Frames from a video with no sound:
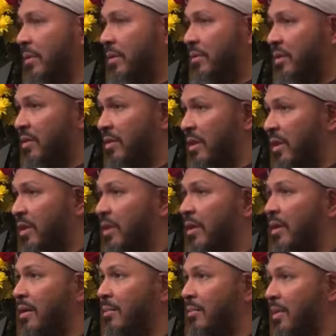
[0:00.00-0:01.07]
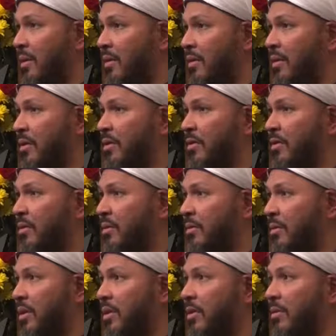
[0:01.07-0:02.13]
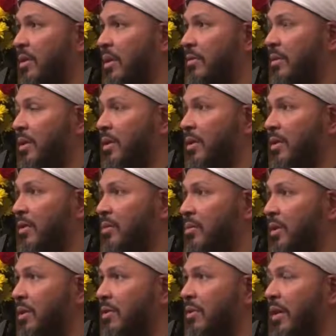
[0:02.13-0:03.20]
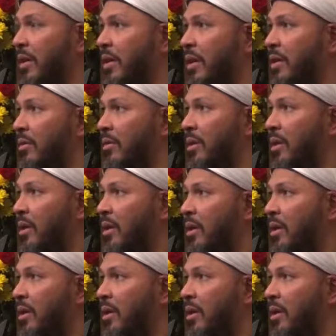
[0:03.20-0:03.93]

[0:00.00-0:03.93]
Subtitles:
We have to say, Ya Rabbi, this zulm that is happening in this world right now,